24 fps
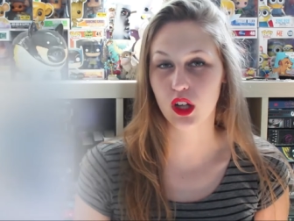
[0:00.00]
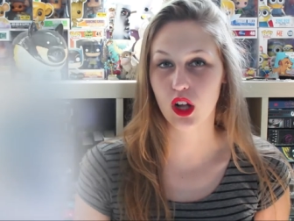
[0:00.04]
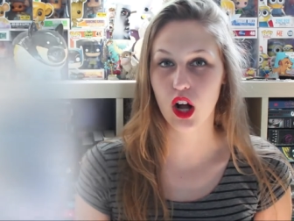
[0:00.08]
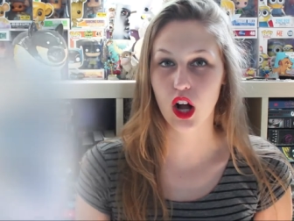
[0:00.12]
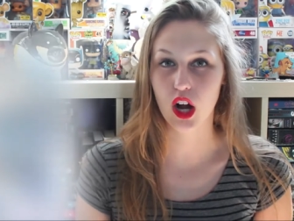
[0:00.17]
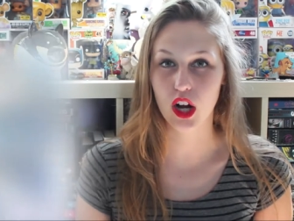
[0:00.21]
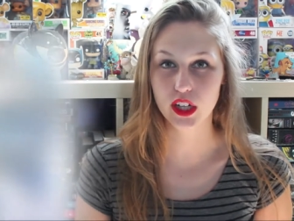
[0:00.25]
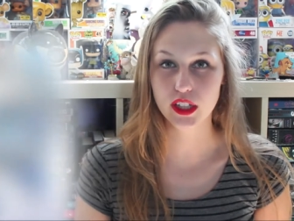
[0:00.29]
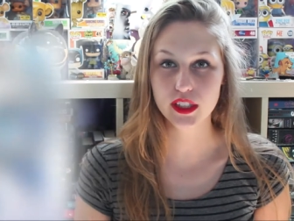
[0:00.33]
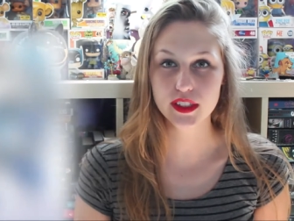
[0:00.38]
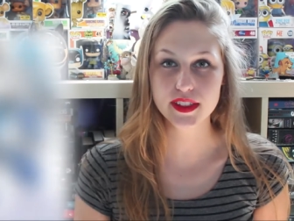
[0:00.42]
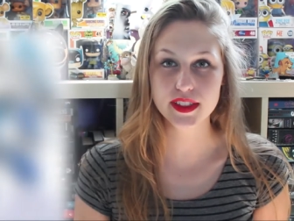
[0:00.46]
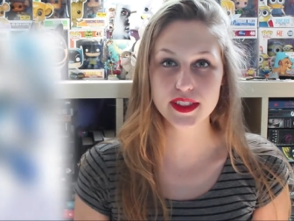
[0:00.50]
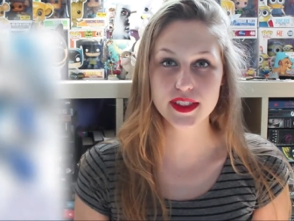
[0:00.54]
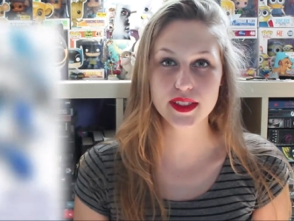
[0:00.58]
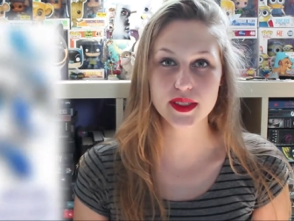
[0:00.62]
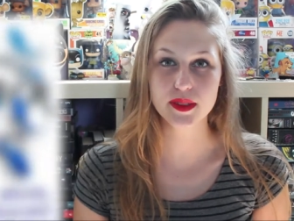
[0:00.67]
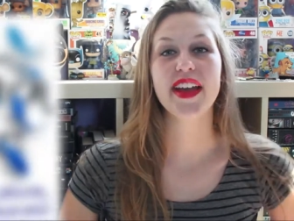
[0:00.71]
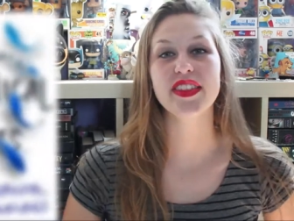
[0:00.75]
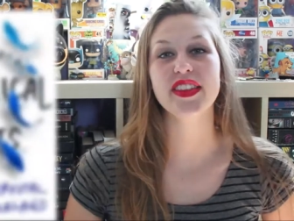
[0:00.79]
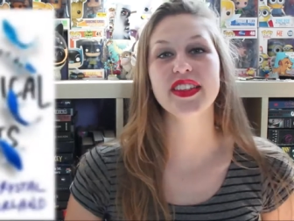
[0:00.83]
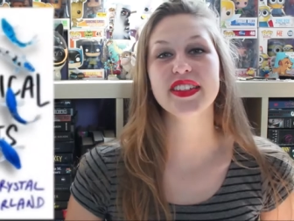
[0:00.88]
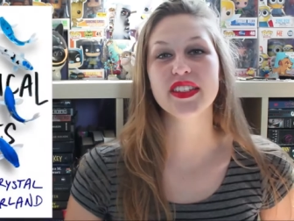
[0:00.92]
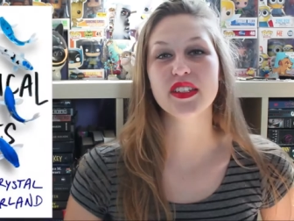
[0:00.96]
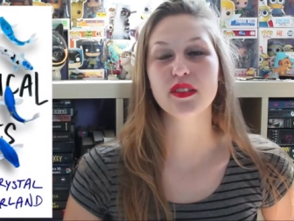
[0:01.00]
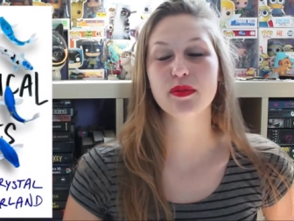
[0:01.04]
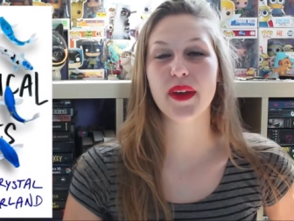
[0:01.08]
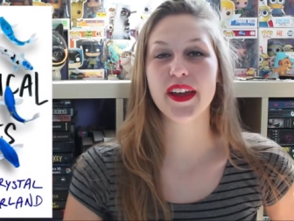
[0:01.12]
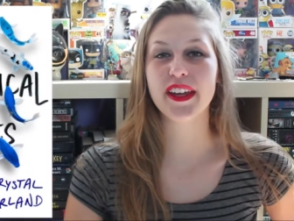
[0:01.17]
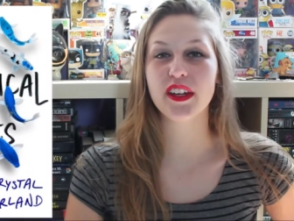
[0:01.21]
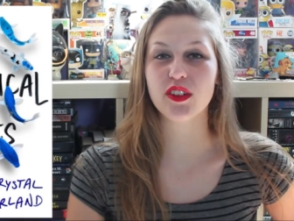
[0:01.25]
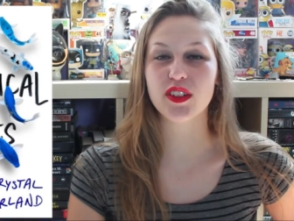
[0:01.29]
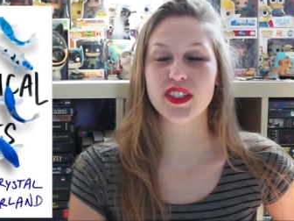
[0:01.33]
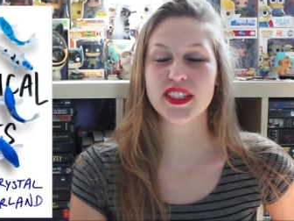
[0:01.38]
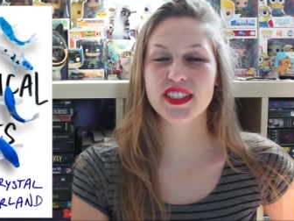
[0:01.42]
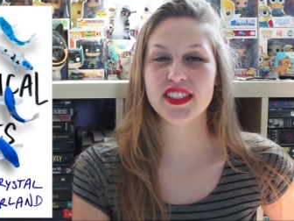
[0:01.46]
Hearts, and this is by
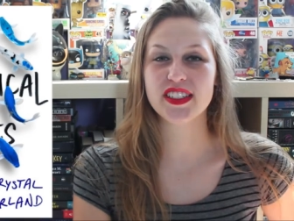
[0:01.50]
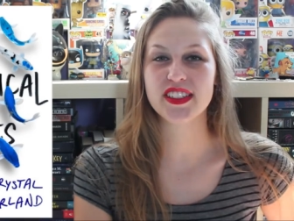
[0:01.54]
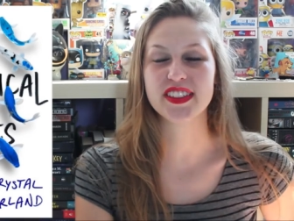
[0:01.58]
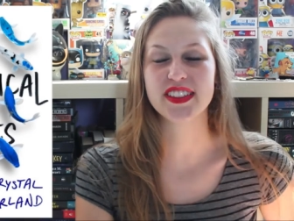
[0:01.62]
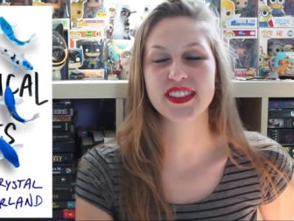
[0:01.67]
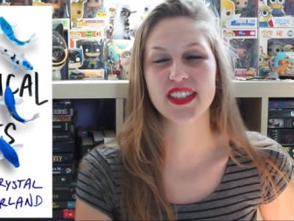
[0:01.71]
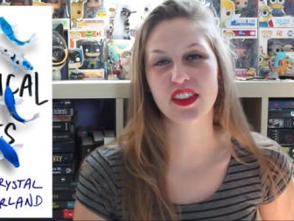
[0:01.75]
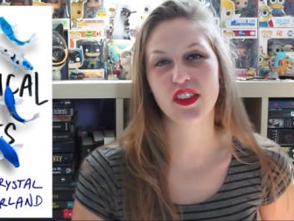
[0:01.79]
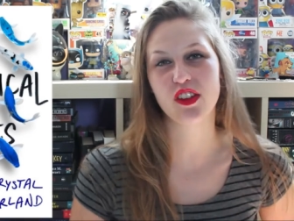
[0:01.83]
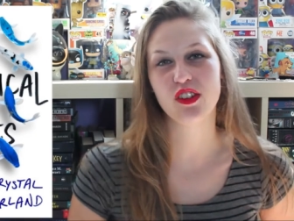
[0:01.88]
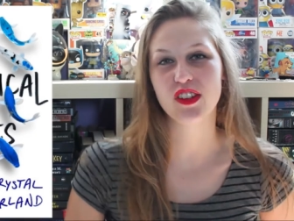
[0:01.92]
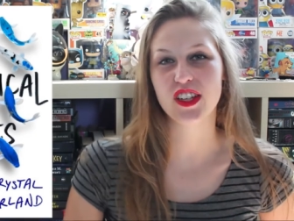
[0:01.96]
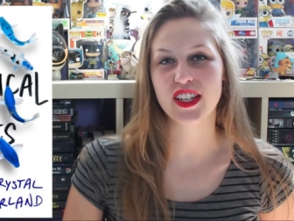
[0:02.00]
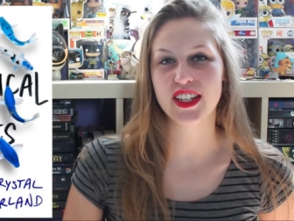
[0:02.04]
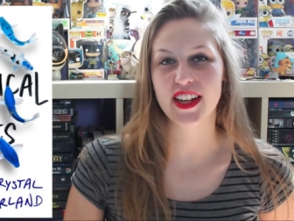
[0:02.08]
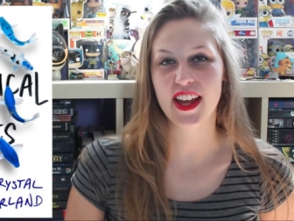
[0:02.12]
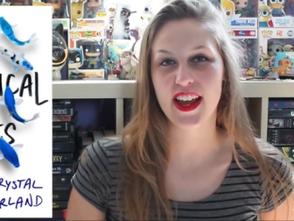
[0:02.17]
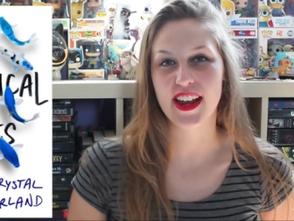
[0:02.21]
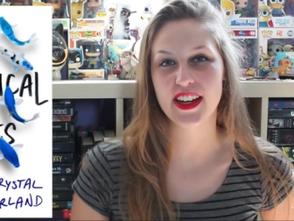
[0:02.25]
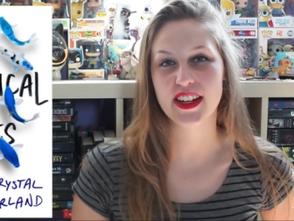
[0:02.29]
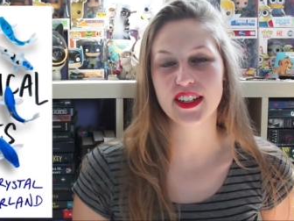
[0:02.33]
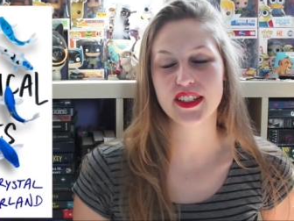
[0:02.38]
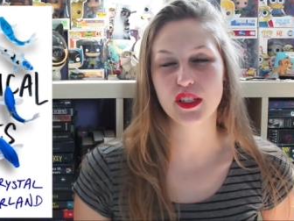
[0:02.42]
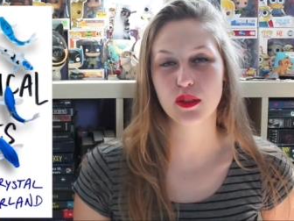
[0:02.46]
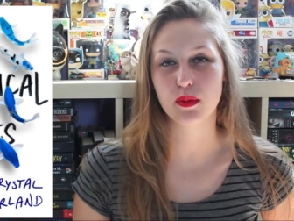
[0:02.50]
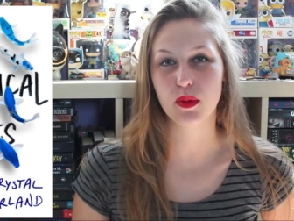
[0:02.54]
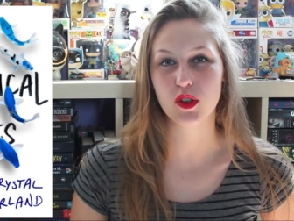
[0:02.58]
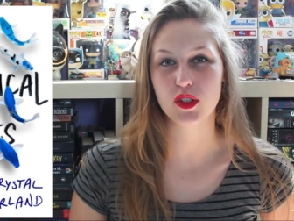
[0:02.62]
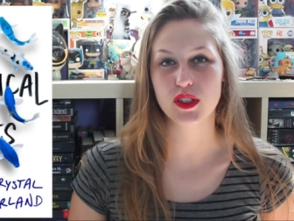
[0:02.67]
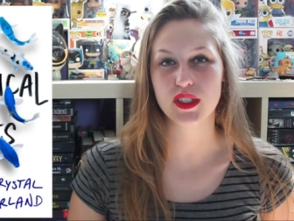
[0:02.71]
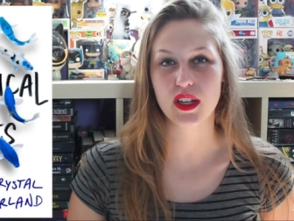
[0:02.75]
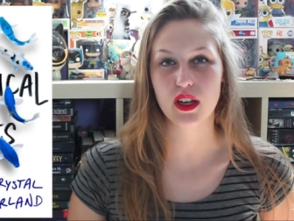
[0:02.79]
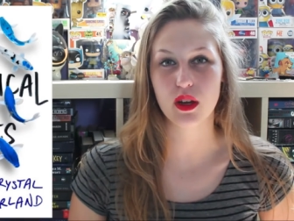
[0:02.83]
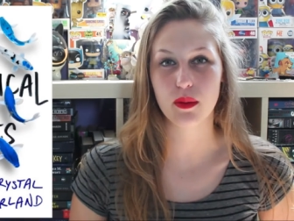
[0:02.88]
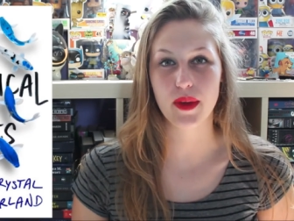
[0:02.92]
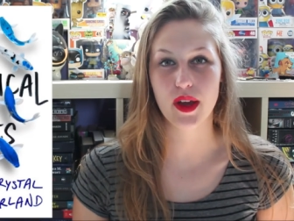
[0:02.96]
Krystal Sutherland, and it's supposed
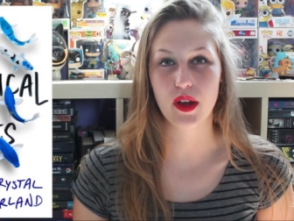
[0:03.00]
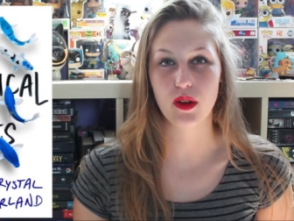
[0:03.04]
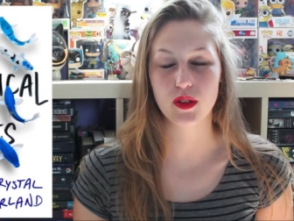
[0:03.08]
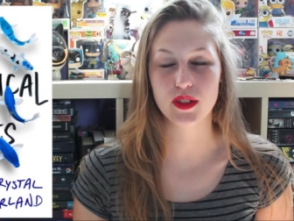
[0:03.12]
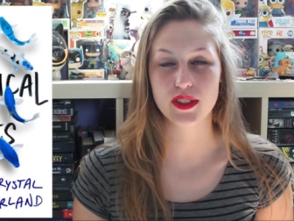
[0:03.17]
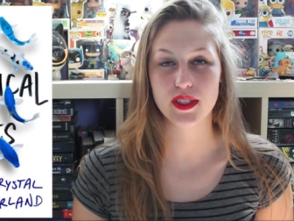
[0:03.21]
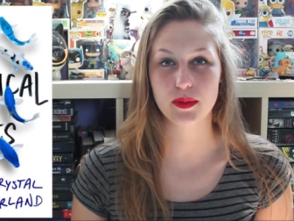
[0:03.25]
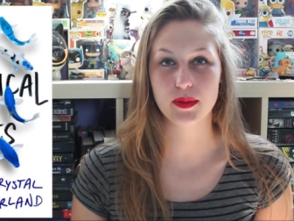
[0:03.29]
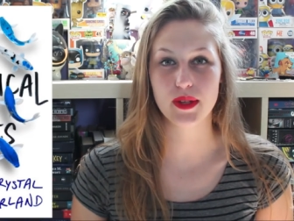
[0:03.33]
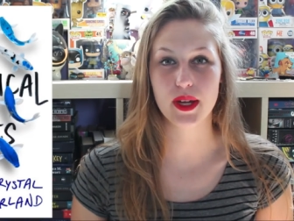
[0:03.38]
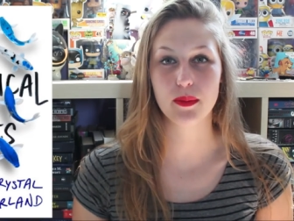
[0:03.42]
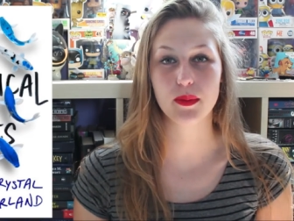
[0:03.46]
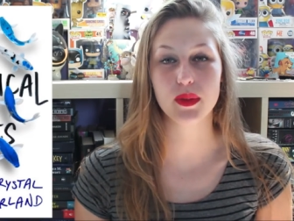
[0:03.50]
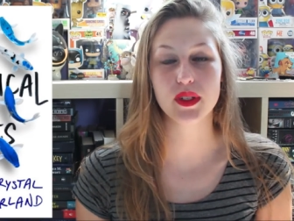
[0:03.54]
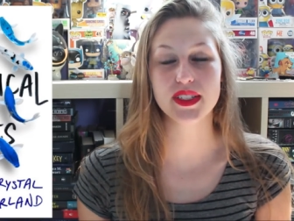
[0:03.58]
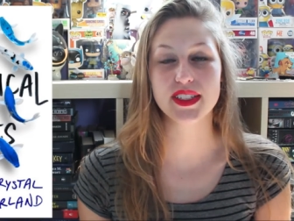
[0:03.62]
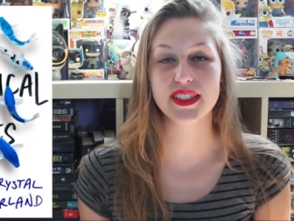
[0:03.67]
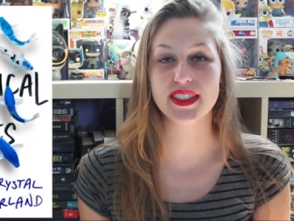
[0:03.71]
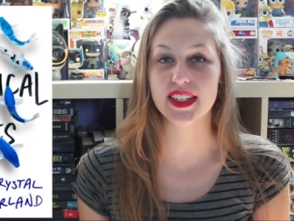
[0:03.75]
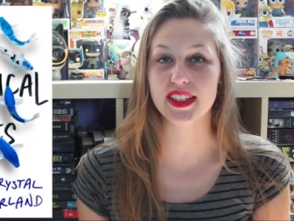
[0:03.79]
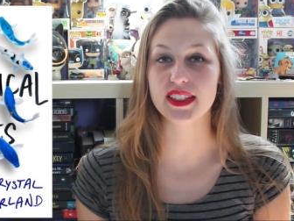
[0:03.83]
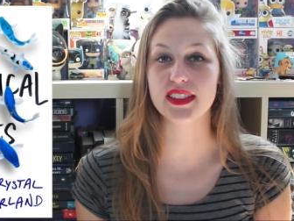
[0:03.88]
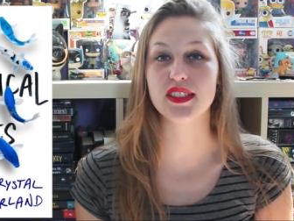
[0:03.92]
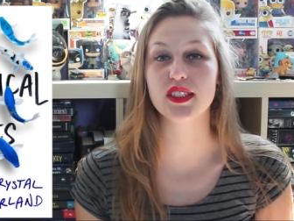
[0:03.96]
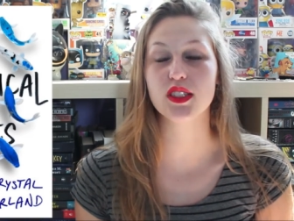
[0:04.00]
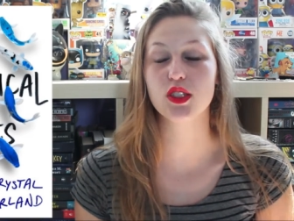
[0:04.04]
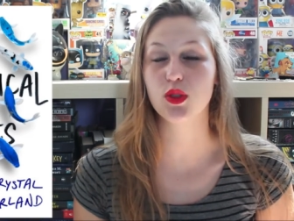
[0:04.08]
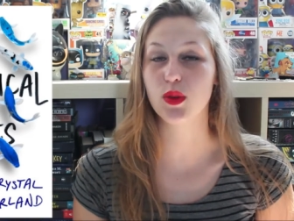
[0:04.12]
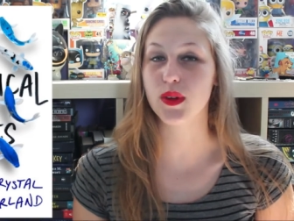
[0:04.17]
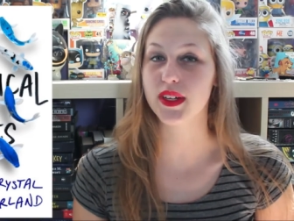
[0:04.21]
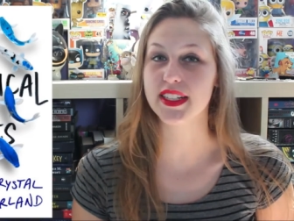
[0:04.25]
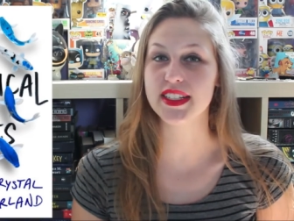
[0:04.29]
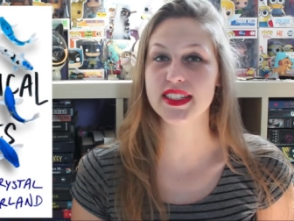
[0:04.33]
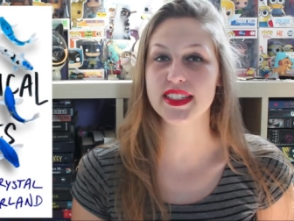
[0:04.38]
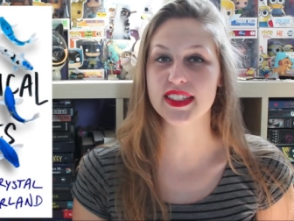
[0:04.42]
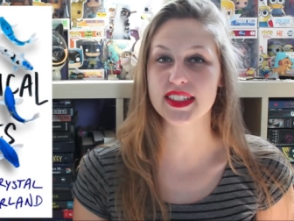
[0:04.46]
to come out September 6,
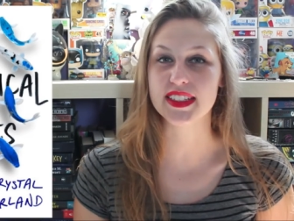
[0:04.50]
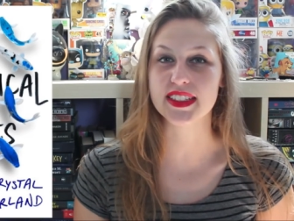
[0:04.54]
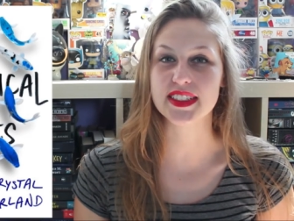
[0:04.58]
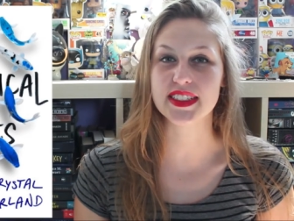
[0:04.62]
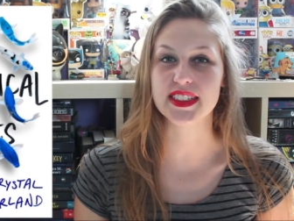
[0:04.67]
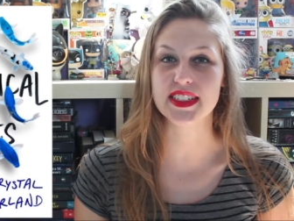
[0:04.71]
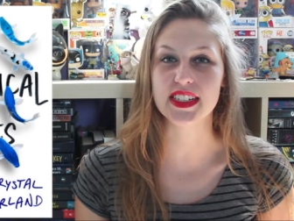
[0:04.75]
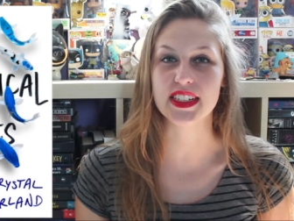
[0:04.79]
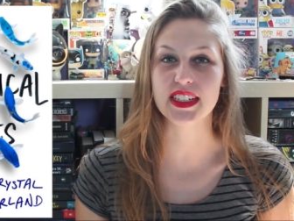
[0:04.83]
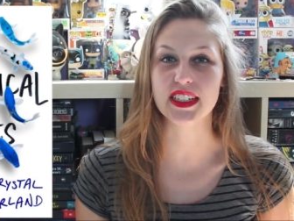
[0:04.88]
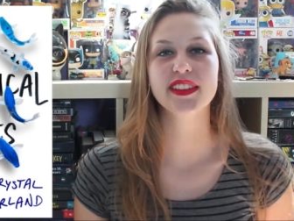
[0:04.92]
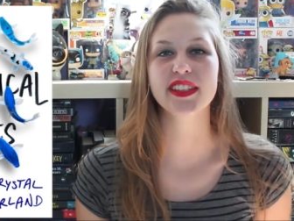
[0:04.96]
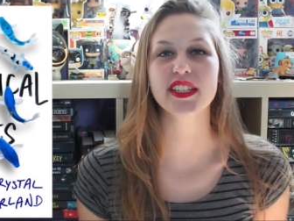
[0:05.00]
2016.